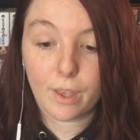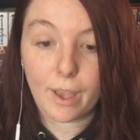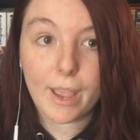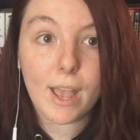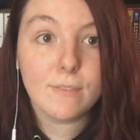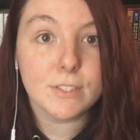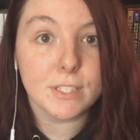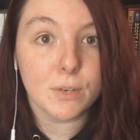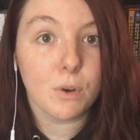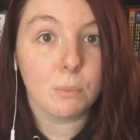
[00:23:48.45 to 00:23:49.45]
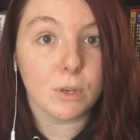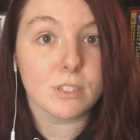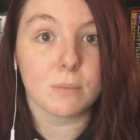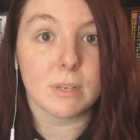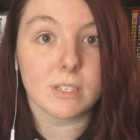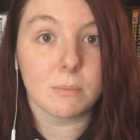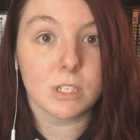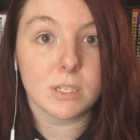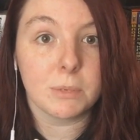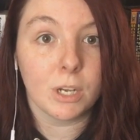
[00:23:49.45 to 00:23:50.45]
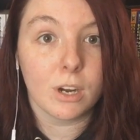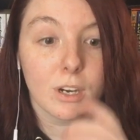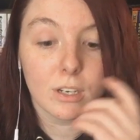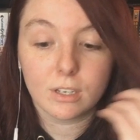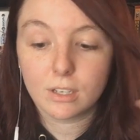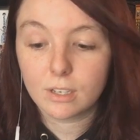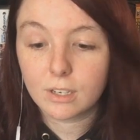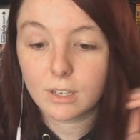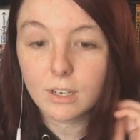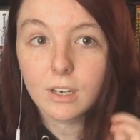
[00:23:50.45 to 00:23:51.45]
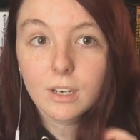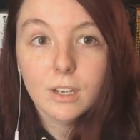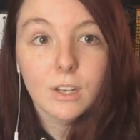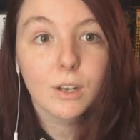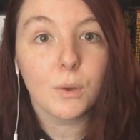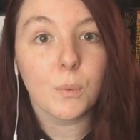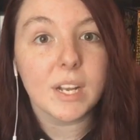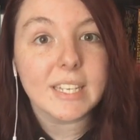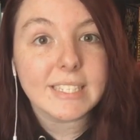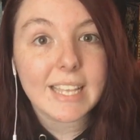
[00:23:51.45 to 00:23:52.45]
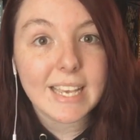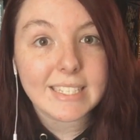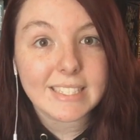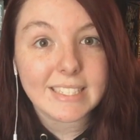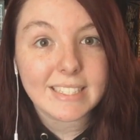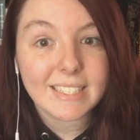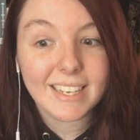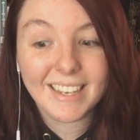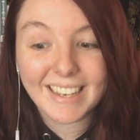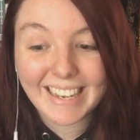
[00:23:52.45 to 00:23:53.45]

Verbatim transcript: I have zero books on my summer TBR. What is this?